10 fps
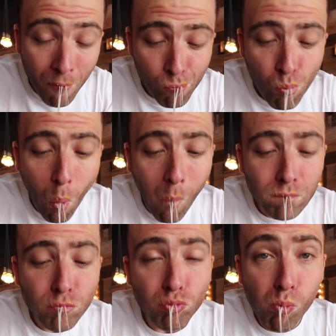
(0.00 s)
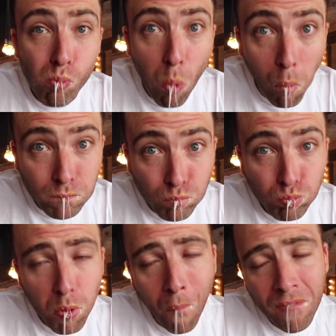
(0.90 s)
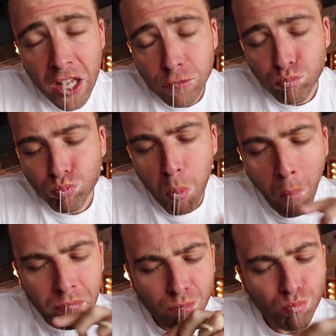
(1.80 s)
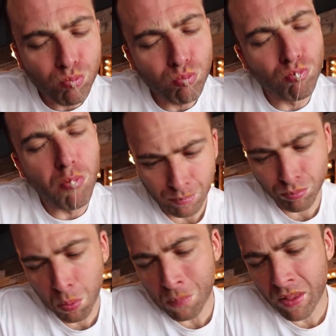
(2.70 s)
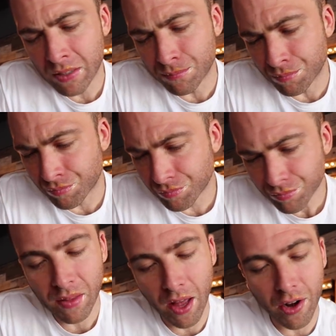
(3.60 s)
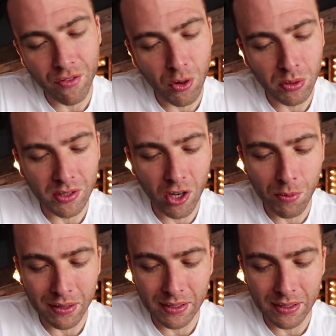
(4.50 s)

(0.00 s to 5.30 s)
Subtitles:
The mascarpone, and it tastes like there's like syrup in here. I don't even know what to tell you about